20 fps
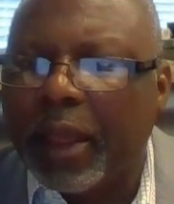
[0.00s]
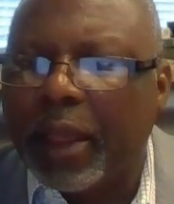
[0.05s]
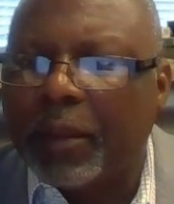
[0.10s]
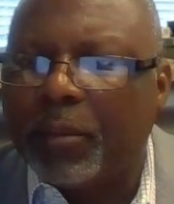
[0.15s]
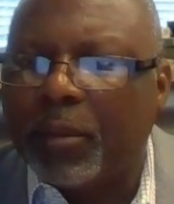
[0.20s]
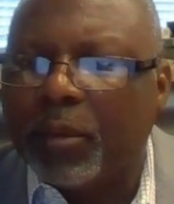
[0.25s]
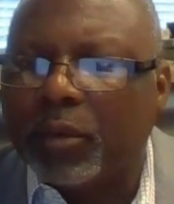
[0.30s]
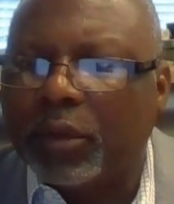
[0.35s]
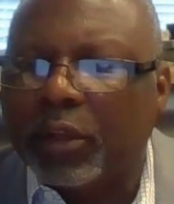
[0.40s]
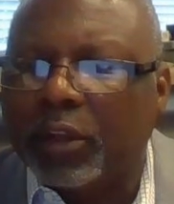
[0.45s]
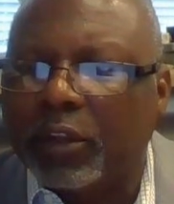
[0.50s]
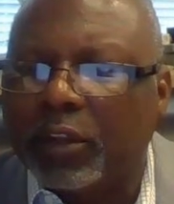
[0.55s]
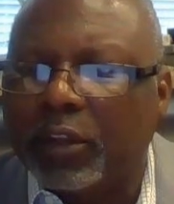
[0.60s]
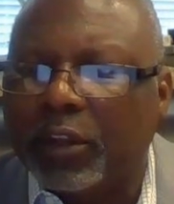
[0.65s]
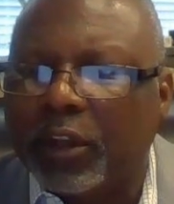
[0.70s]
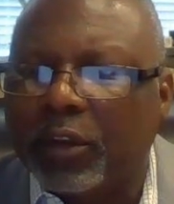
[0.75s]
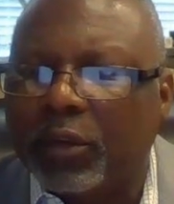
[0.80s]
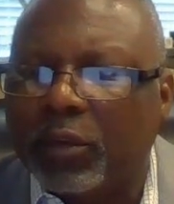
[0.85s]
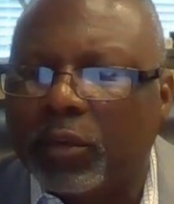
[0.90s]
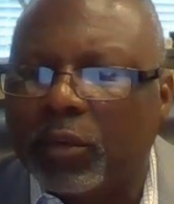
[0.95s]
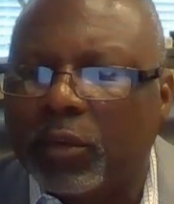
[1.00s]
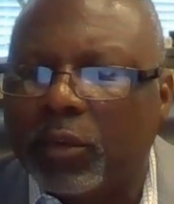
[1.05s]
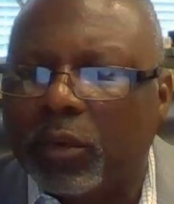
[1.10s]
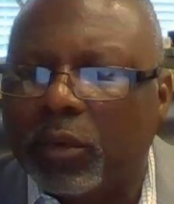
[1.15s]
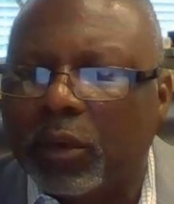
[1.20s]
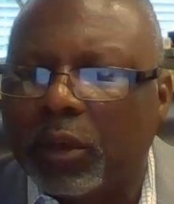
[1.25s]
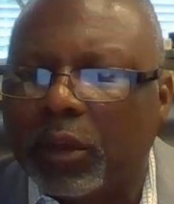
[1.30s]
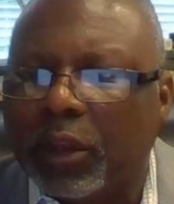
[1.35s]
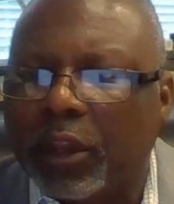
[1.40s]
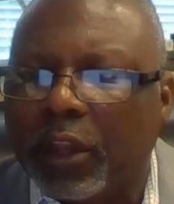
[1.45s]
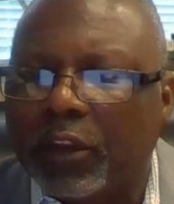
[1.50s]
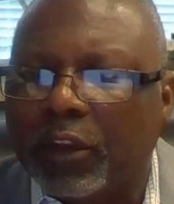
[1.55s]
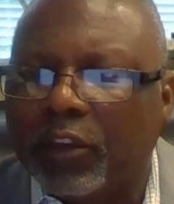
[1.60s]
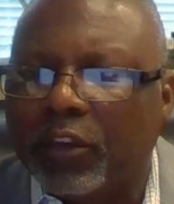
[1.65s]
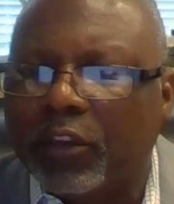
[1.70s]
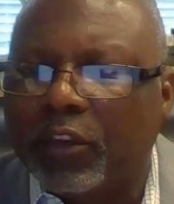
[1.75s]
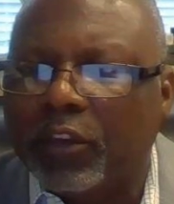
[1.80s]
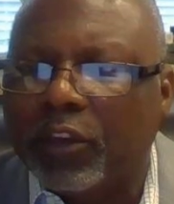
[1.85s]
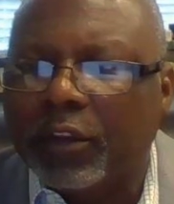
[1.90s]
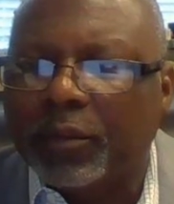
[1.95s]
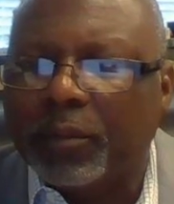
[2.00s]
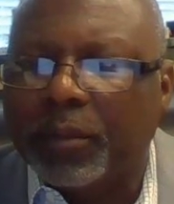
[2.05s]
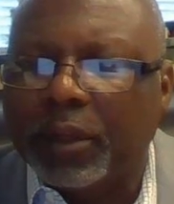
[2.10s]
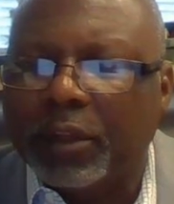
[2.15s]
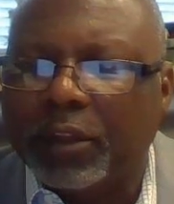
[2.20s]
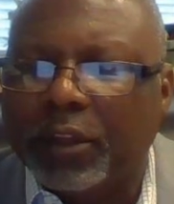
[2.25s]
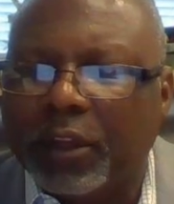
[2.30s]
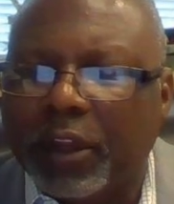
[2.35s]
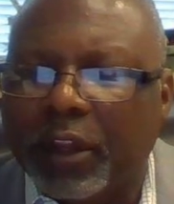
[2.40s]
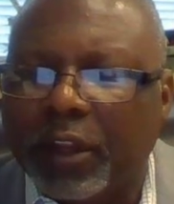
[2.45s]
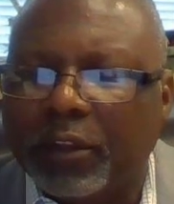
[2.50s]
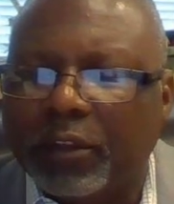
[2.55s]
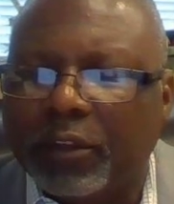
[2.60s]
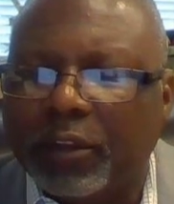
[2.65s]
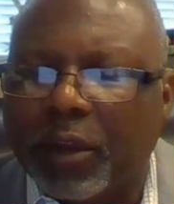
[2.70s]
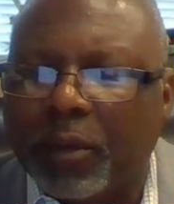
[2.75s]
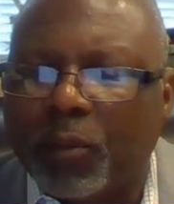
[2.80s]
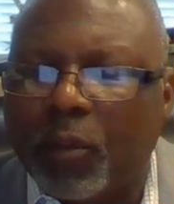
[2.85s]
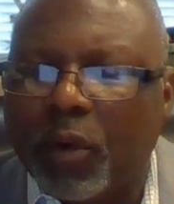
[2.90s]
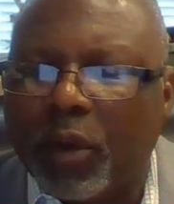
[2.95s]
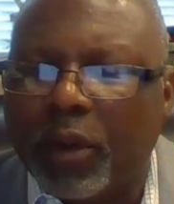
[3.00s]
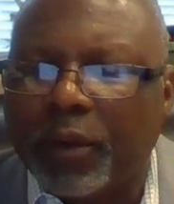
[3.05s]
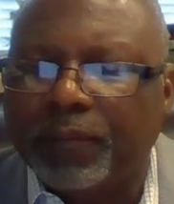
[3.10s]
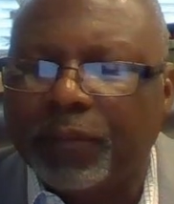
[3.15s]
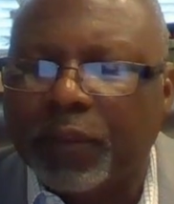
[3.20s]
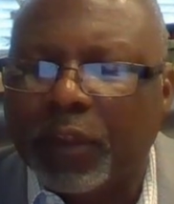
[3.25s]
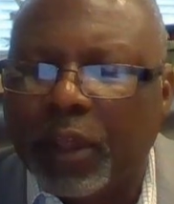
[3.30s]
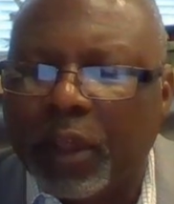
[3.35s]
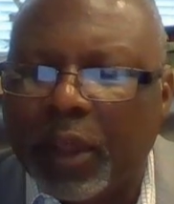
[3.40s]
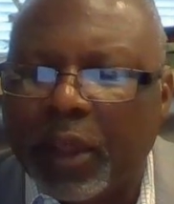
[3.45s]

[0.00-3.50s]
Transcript: able to still get judgments against someone?